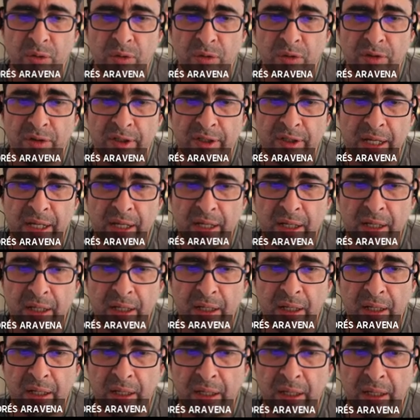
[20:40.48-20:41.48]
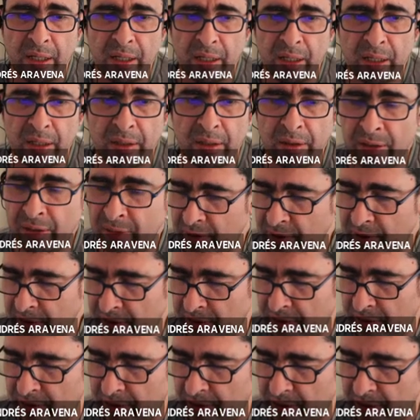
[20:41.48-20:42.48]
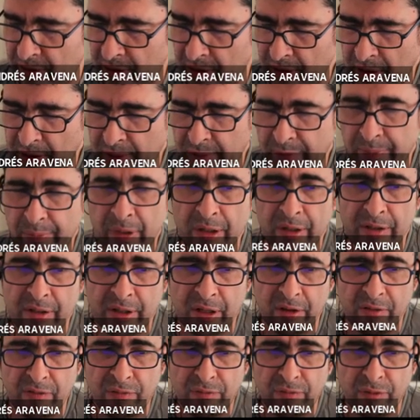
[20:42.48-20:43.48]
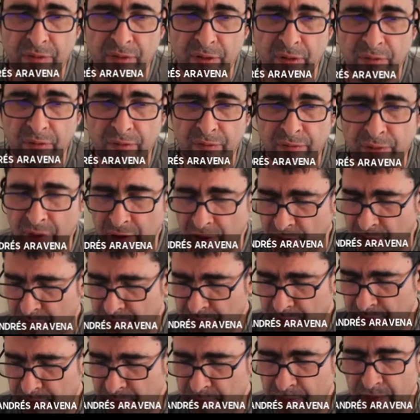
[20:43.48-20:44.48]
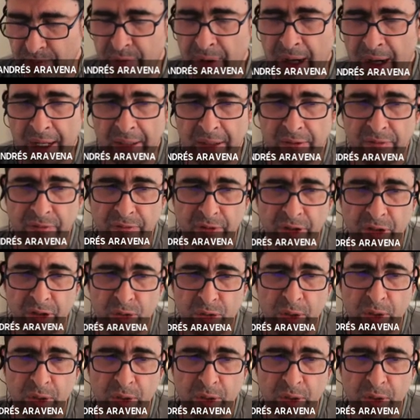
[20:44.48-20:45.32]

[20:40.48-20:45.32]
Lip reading: say this is let's say four bytes for each one